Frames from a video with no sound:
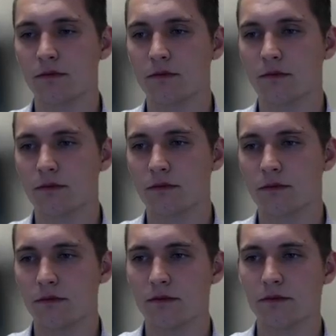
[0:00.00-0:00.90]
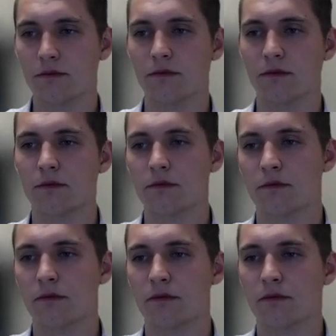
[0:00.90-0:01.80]

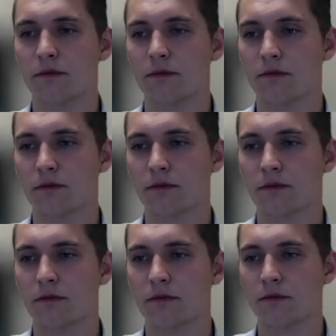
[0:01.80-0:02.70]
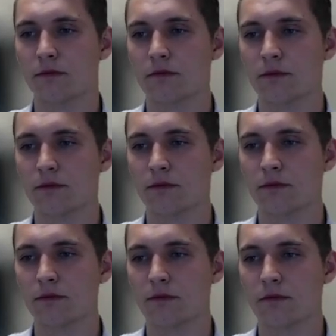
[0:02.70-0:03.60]

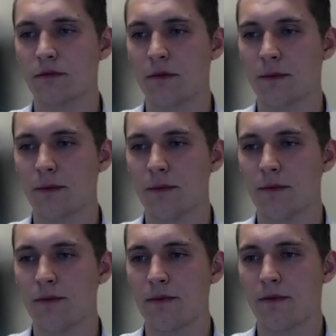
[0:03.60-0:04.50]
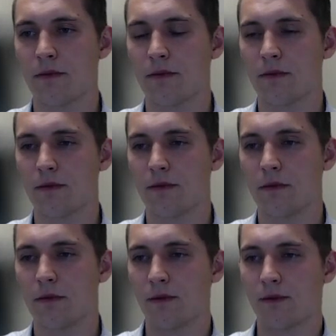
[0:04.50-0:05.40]

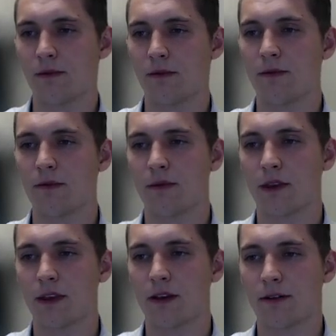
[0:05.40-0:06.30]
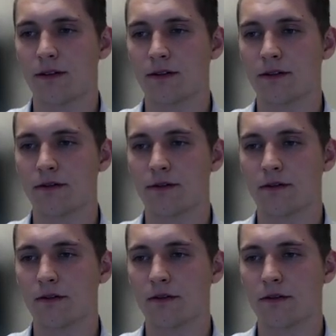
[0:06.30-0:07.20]

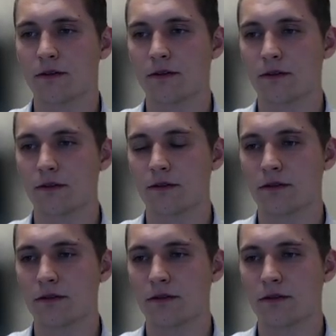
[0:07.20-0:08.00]
This person isn't speaking.